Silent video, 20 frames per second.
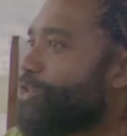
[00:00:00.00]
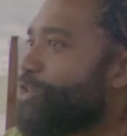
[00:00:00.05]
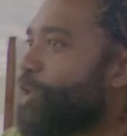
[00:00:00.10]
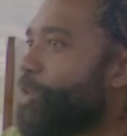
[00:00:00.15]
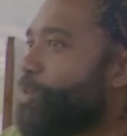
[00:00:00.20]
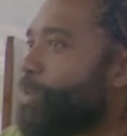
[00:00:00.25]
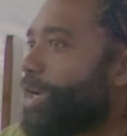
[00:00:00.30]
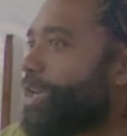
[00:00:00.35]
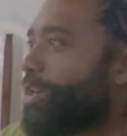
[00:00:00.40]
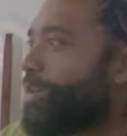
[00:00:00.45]

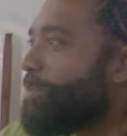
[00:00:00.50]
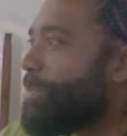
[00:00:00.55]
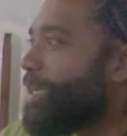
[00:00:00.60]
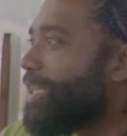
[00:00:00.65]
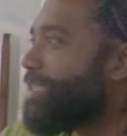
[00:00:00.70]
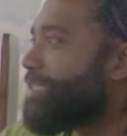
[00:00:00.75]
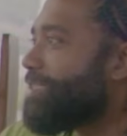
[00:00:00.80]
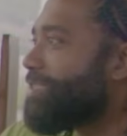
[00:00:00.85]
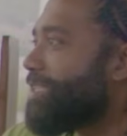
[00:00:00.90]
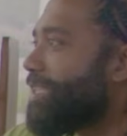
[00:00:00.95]
One of the
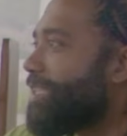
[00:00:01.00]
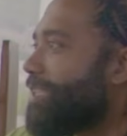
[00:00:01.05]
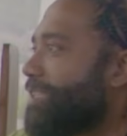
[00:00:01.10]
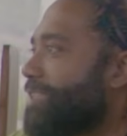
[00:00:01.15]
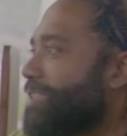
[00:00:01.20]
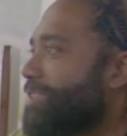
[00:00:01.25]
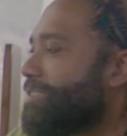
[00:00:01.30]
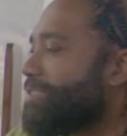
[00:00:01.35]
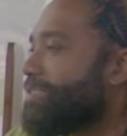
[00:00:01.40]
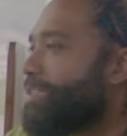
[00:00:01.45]
biggest
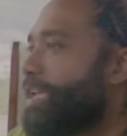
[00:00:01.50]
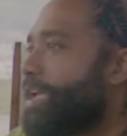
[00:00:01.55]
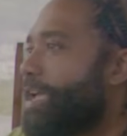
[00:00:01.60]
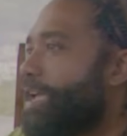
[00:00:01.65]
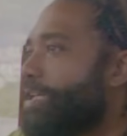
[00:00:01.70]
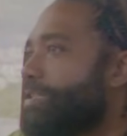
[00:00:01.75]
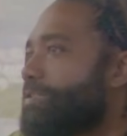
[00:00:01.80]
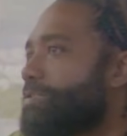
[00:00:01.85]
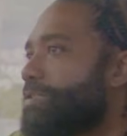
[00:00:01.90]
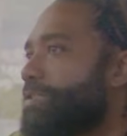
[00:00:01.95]
things
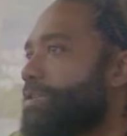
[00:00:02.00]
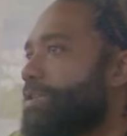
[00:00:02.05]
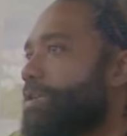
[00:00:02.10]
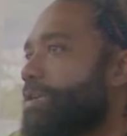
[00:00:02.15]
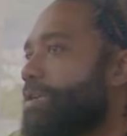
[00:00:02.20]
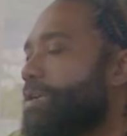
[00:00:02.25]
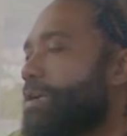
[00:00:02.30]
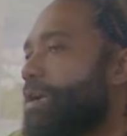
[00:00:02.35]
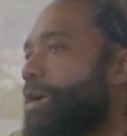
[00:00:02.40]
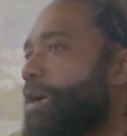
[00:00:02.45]
that
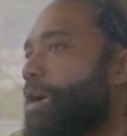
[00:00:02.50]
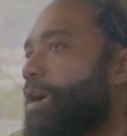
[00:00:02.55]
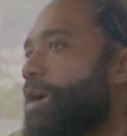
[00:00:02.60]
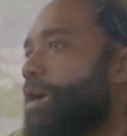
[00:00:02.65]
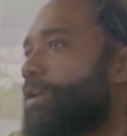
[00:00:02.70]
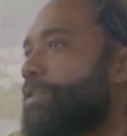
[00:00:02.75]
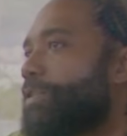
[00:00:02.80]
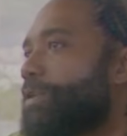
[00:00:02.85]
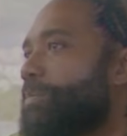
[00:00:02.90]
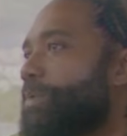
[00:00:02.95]

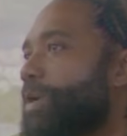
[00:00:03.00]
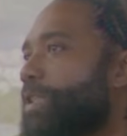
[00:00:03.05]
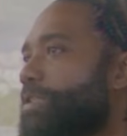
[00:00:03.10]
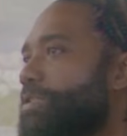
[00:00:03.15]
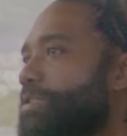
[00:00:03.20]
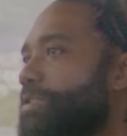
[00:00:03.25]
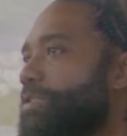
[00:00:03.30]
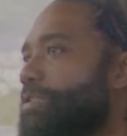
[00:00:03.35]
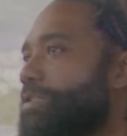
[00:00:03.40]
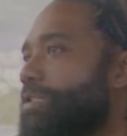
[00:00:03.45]
the
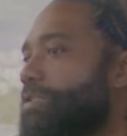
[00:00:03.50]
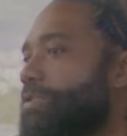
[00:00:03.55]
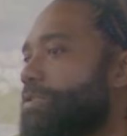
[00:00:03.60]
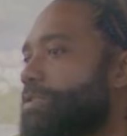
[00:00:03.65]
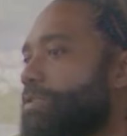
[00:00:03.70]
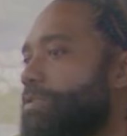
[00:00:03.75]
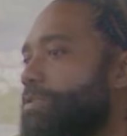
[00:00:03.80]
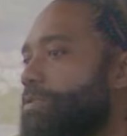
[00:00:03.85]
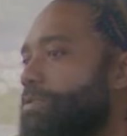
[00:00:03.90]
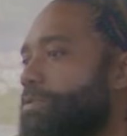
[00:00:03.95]
brothers and
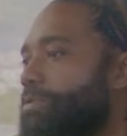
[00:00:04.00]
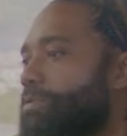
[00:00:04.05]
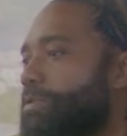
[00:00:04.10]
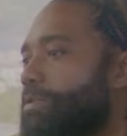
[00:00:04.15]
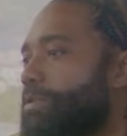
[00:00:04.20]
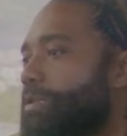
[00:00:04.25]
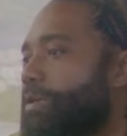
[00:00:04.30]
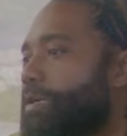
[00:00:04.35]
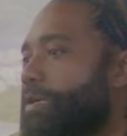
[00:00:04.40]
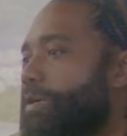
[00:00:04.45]
sisters
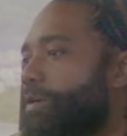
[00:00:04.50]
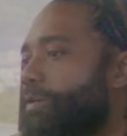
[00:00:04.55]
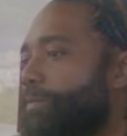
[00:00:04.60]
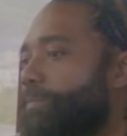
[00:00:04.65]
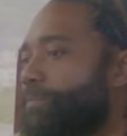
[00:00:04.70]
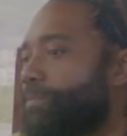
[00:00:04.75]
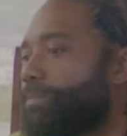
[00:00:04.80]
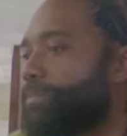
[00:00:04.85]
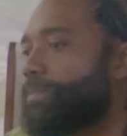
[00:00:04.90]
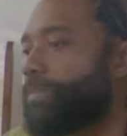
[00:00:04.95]

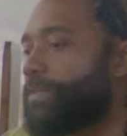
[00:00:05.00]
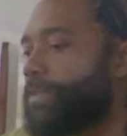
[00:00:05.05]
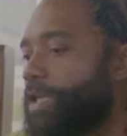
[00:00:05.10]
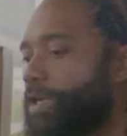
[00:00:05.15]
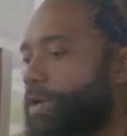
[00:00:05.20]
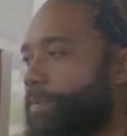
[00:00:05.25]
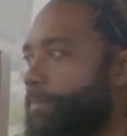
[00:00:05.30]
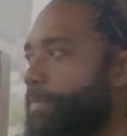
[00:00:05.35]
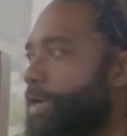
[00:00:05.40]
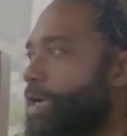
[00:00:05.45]

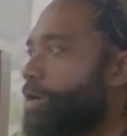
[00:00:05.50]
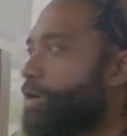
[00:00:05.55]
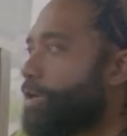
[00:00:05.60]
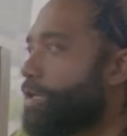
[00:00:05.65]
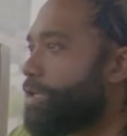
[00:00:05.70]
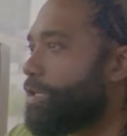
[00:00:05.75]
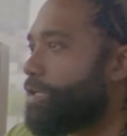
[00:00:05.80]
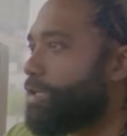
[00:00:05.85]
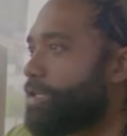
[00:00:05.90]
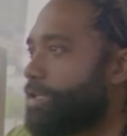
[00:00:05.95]
in
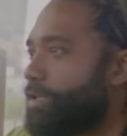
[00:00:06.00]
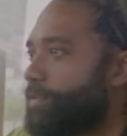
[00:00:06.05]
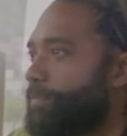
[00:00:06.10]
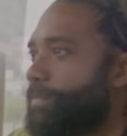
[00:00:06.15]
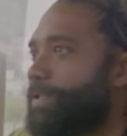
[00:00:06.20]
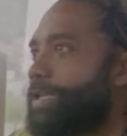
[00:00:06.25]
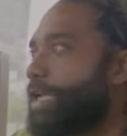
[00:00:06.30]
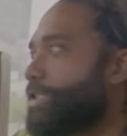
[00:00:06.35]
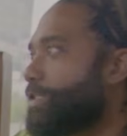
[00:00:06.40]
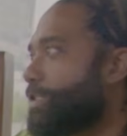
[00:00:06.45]
America,
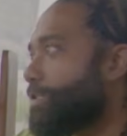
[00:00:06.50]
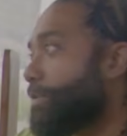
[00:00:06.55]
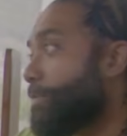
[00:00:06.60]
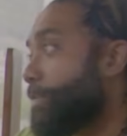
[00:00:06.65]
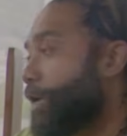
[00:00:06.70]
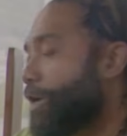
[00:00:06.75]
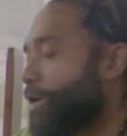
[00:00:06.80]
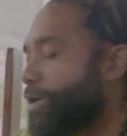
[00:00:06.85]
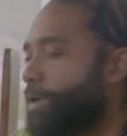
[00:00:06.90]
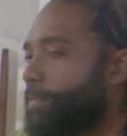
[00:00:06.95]
not just
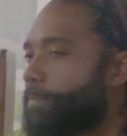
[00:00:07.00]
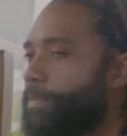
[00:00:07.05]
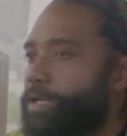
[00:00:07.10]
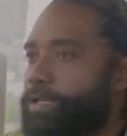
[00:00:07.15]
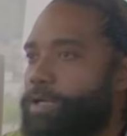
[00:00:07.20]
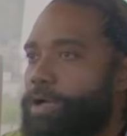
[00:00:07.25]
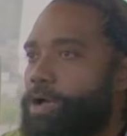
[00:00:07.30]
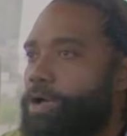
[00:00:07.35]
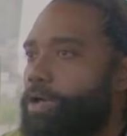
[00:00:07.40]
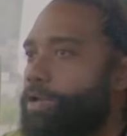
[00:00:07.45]
America,
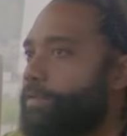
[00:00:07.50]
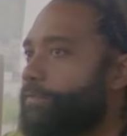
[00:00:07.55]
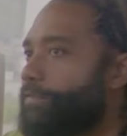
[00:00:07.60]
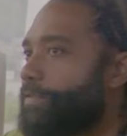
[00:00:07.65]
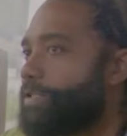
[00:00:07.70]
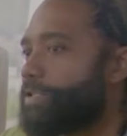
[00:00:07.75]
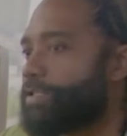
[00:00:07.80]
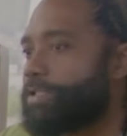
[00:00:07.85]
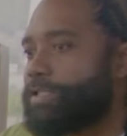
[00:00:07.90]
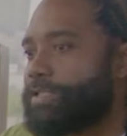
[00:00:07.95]
but all
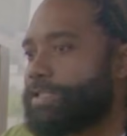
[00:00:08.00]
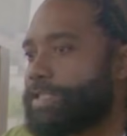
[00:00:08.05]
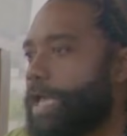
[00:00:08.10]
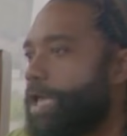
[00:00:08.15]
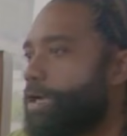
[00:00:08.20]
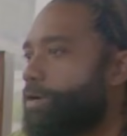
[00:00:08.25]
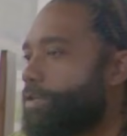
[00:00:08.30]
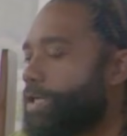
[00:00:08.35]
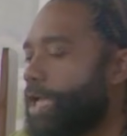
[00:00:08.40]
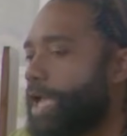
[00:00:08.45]
of the
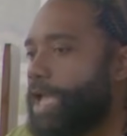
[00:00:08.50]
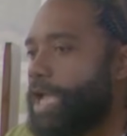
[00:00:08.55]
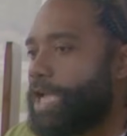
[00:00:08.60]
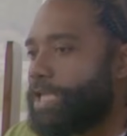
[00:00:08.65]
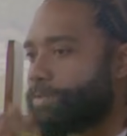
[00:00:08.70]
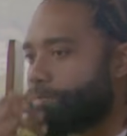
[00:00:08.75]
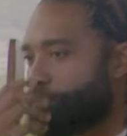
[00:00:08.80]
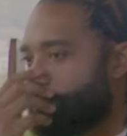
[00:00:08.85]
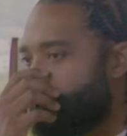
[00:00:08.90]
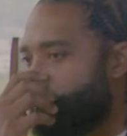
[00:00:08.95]
scattered
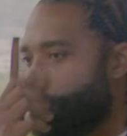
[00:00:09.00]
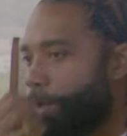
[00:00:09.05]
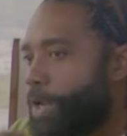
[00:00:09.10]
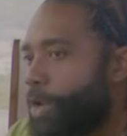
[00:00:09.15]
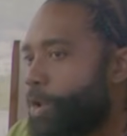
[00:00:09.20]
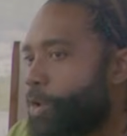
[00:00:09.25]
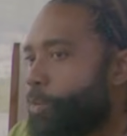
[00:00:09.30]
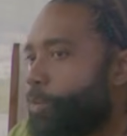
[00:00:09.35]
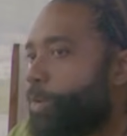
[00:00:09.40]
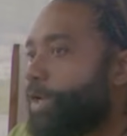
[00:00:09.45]
diaspora,
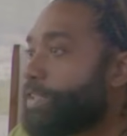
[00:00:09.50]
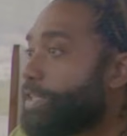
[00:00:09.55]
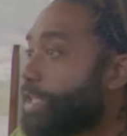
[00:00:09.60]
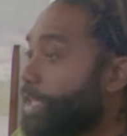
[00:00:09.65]
one